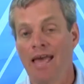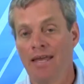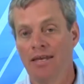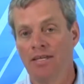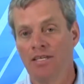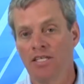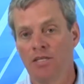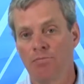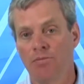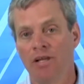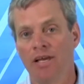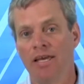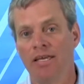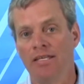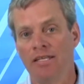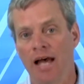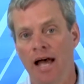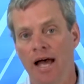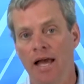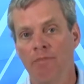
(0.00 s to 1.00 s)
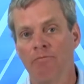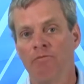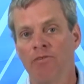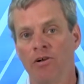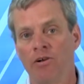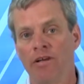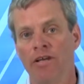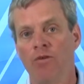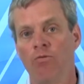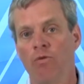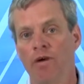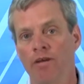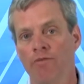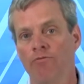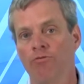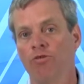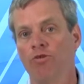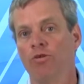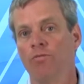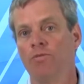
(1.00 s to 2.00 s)
and display time-varying
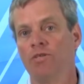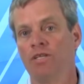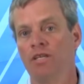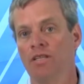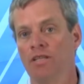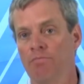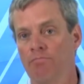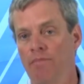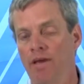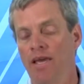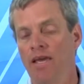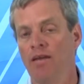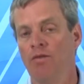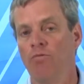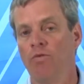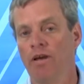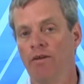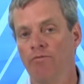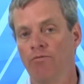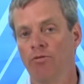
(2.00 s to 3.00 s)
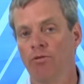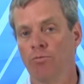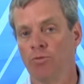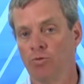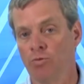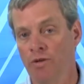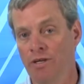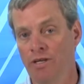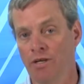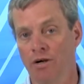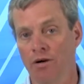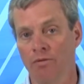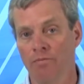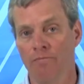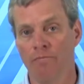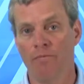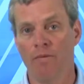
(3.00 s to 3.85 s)
waveforms in the main waveforms window.